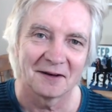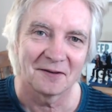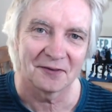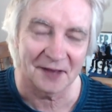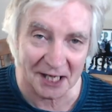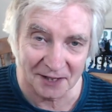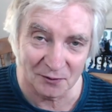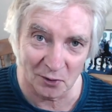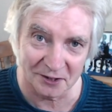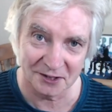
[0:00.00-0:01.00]
Thank you for
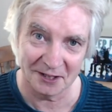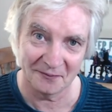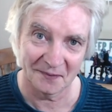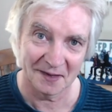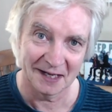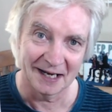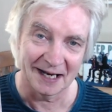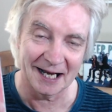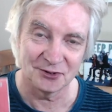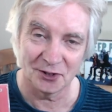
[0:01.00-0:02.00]
watching,
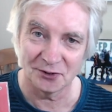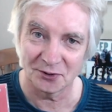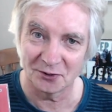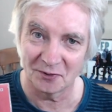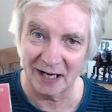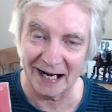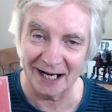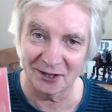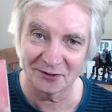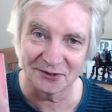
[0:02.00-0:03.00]
as usual,
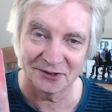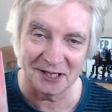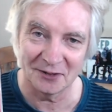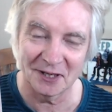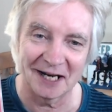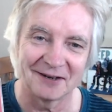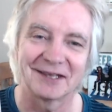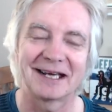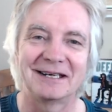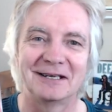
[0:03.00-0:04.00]
and I'll see you again.
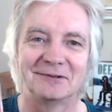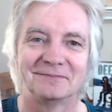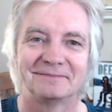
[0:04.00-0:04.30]
Thank you.